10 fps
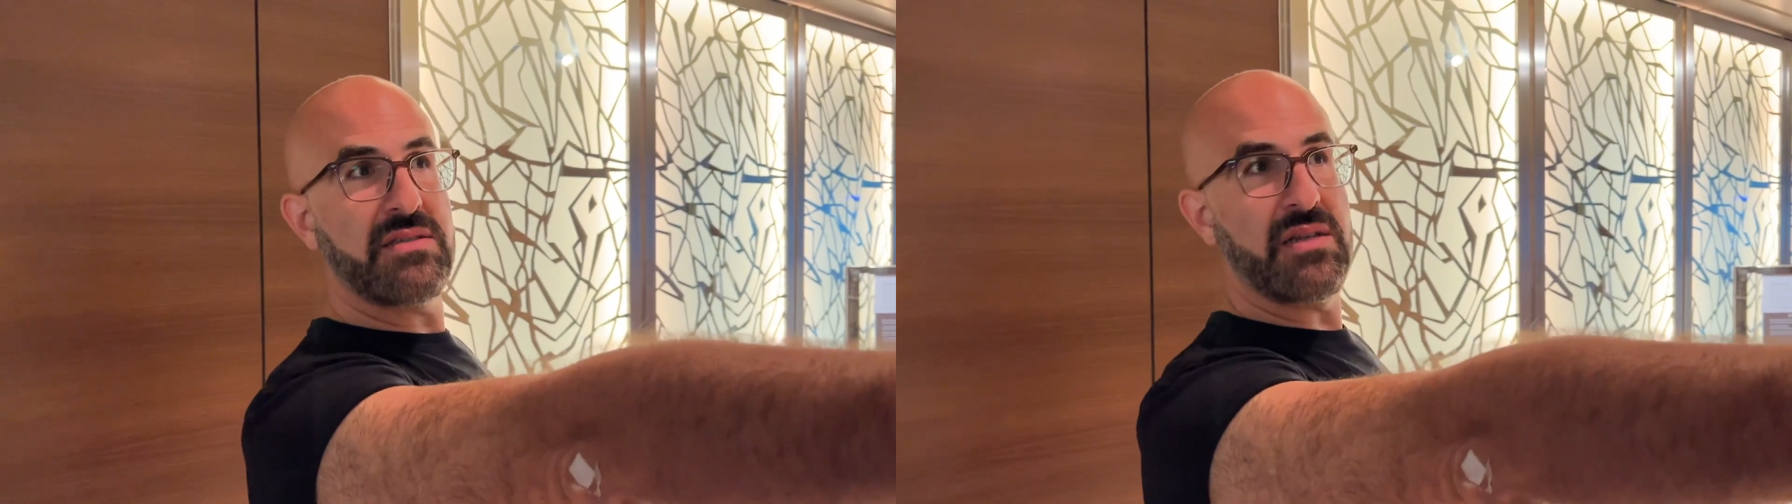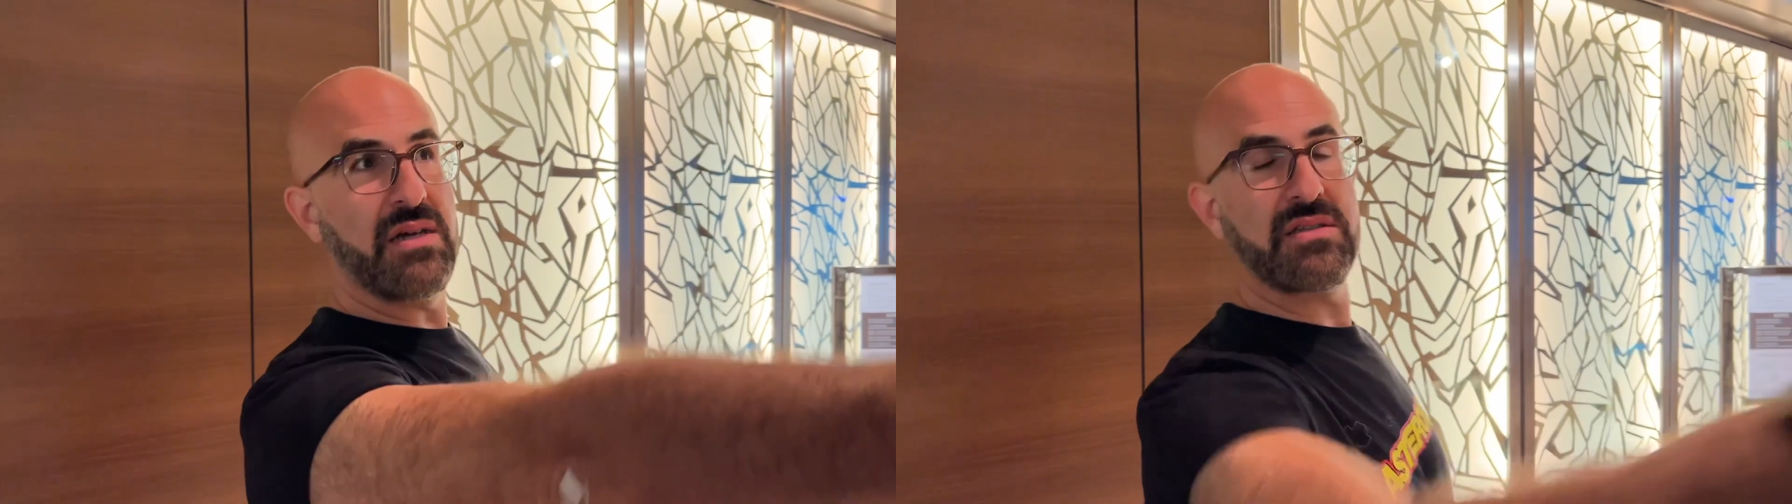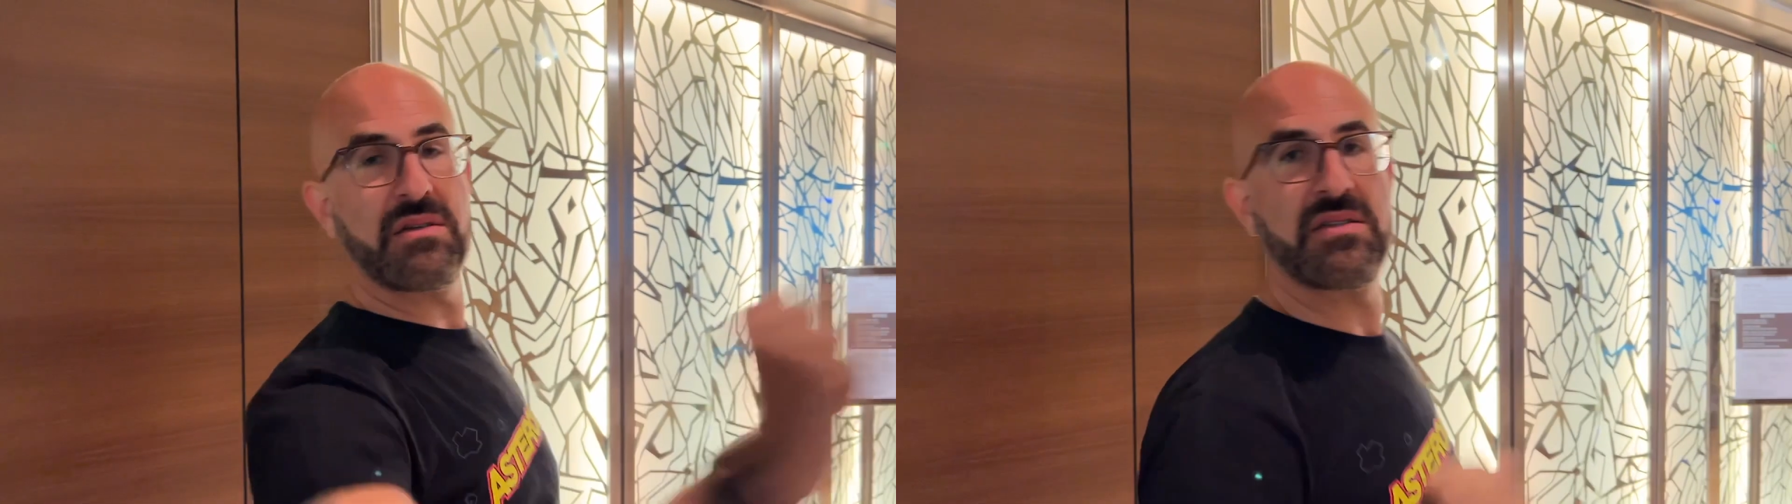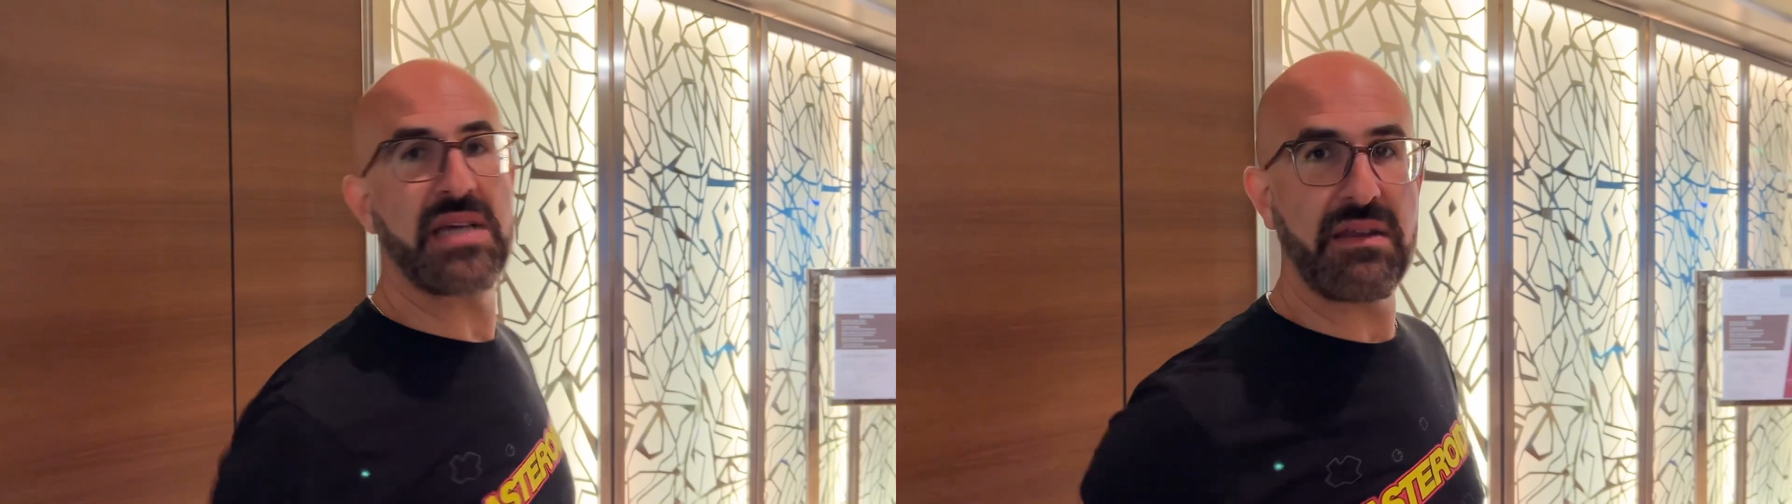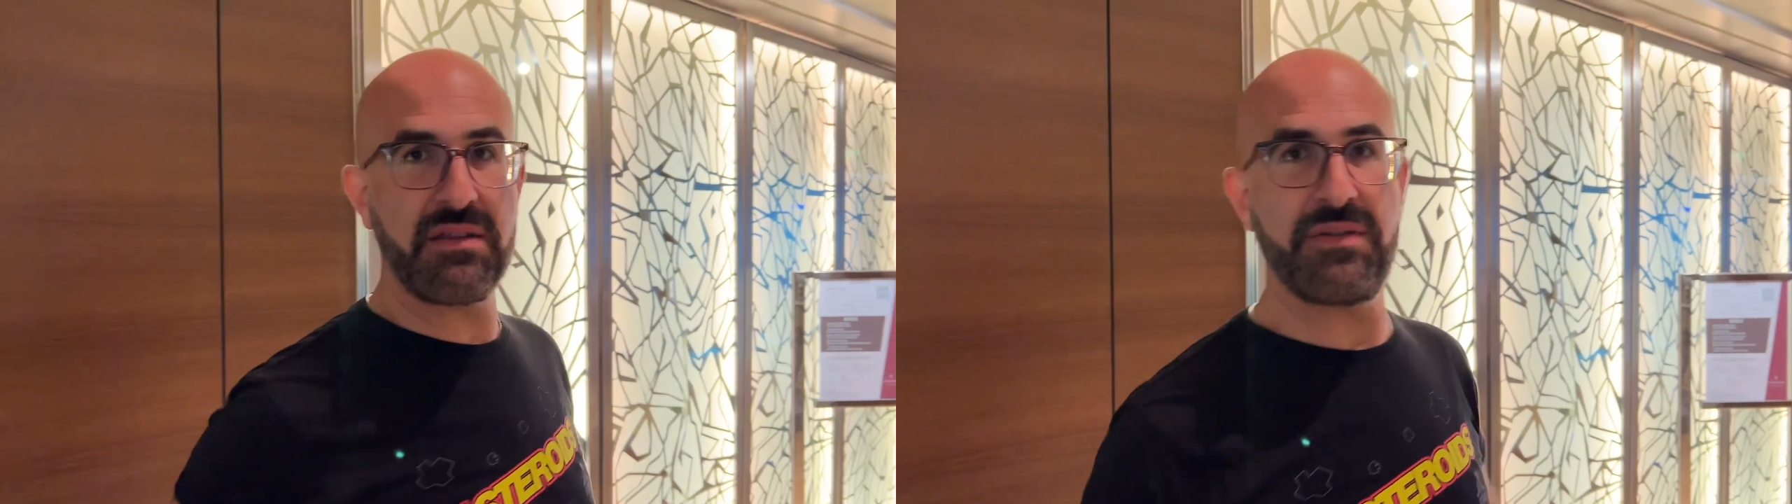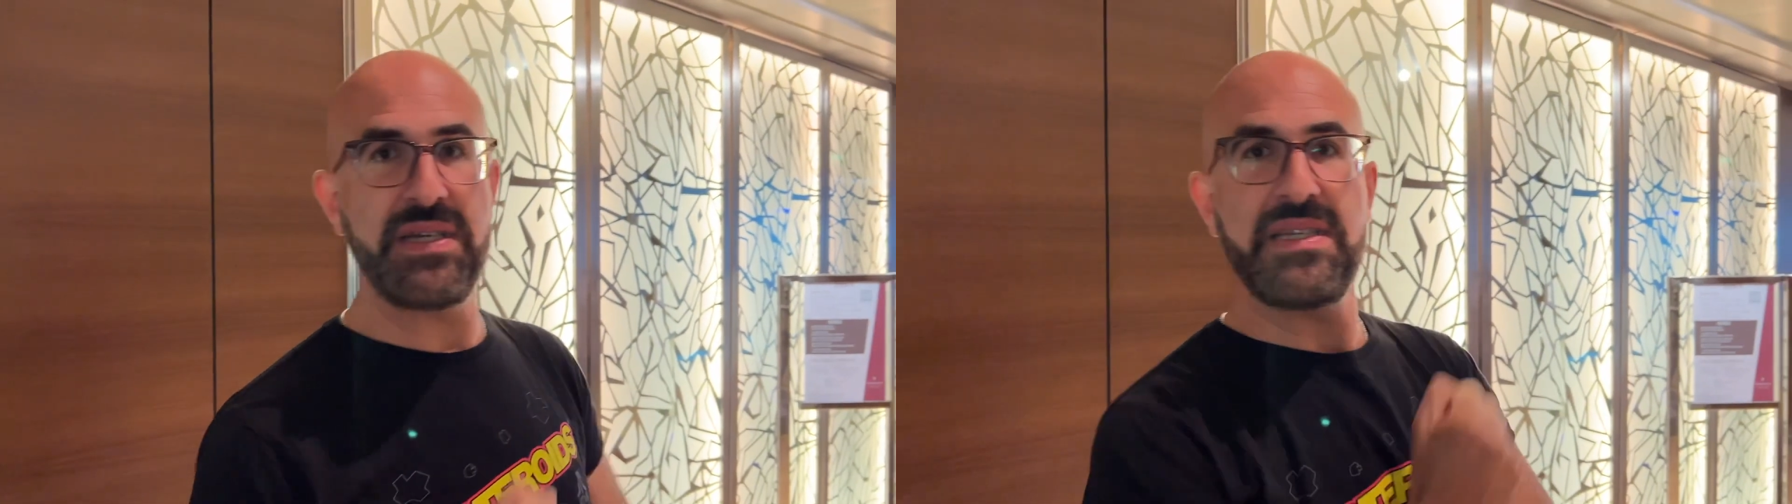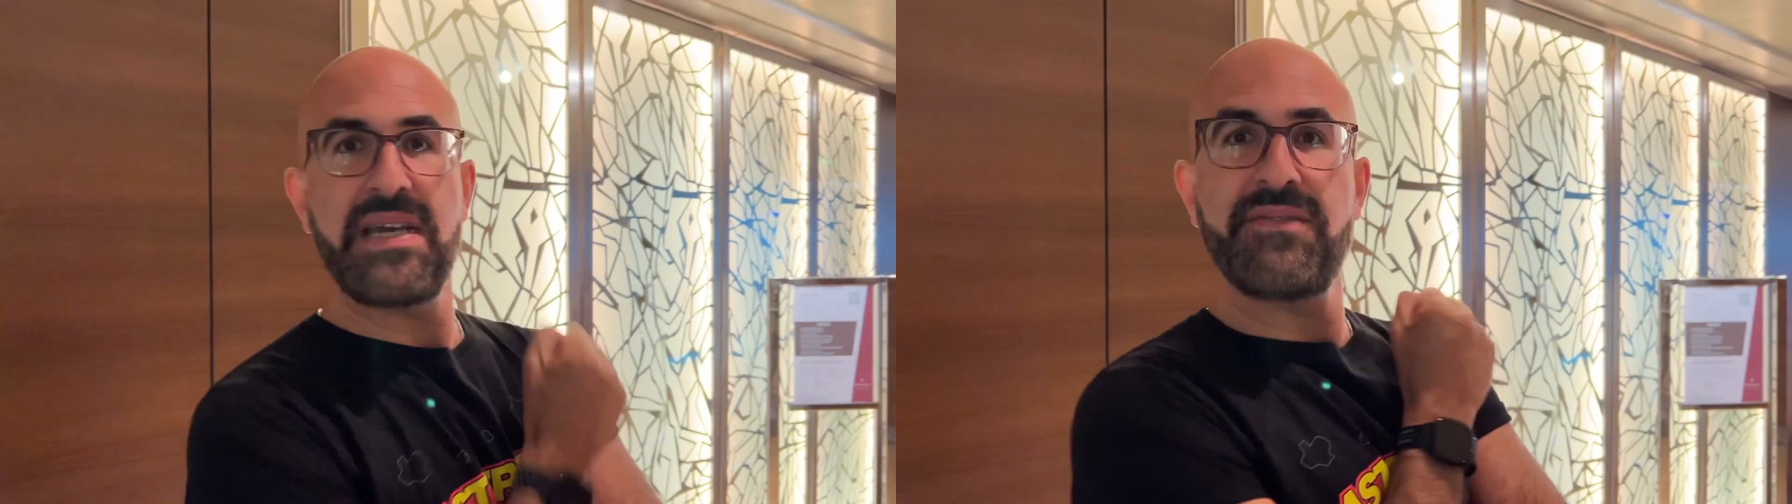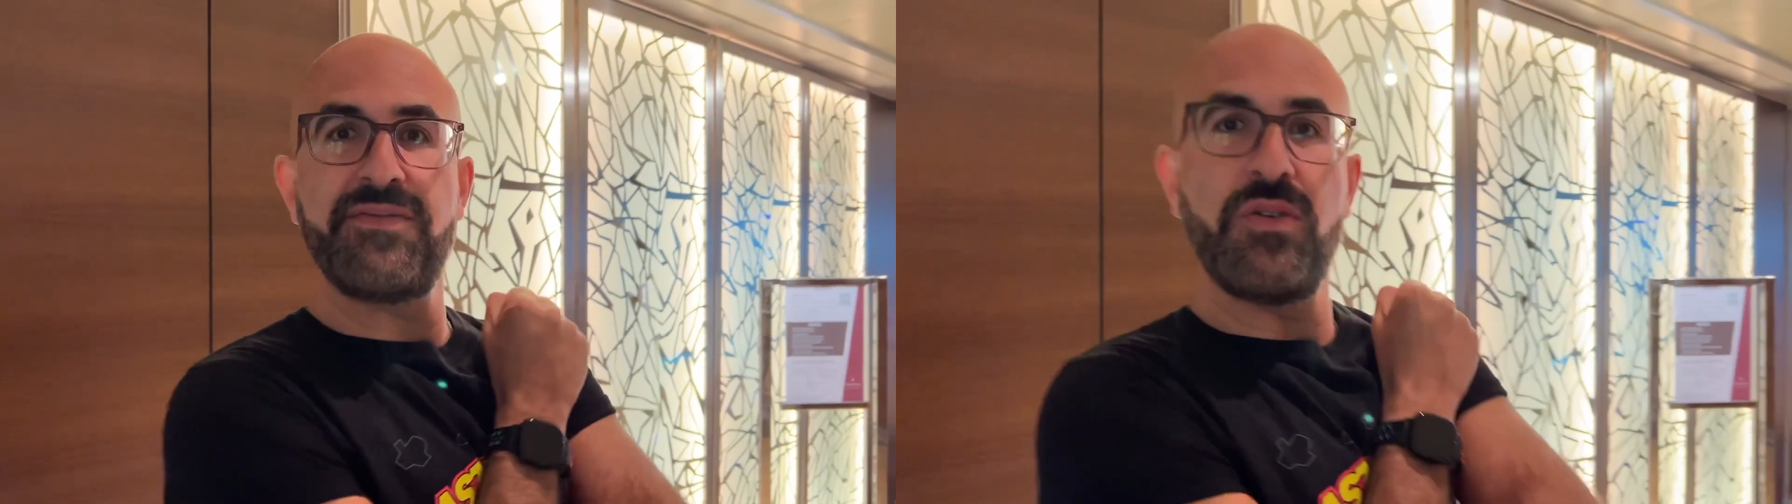Starts on deck 3,
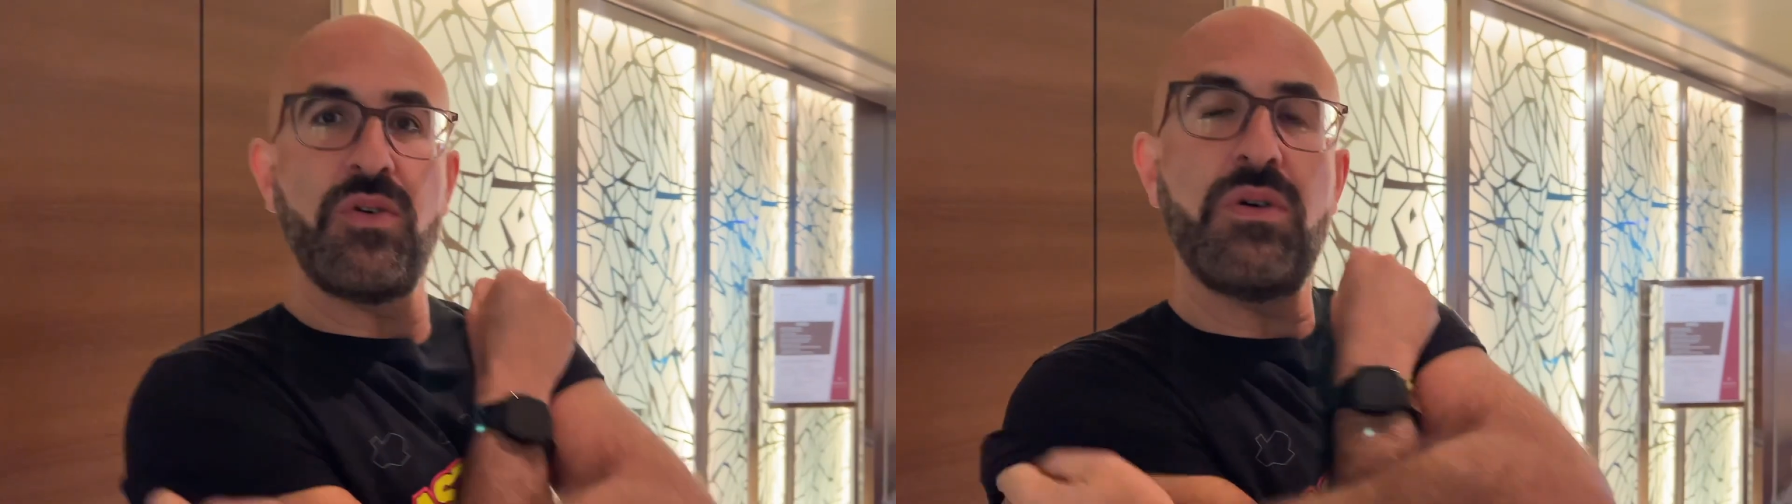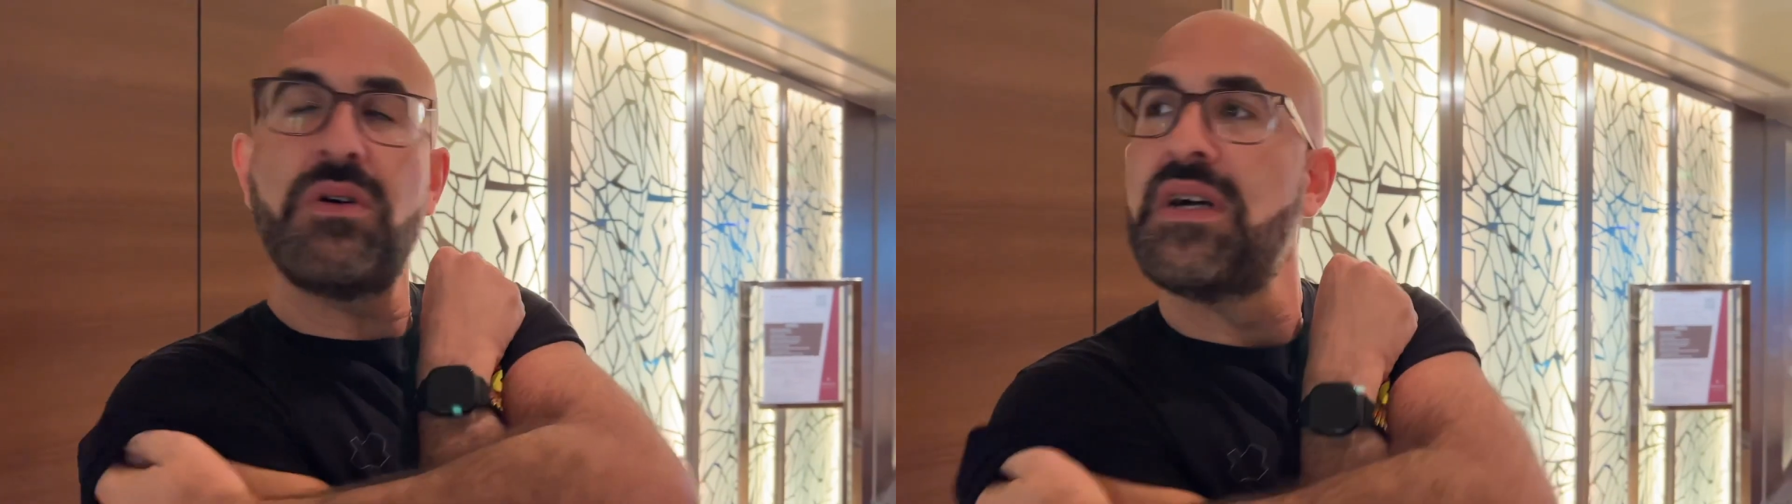deck 4.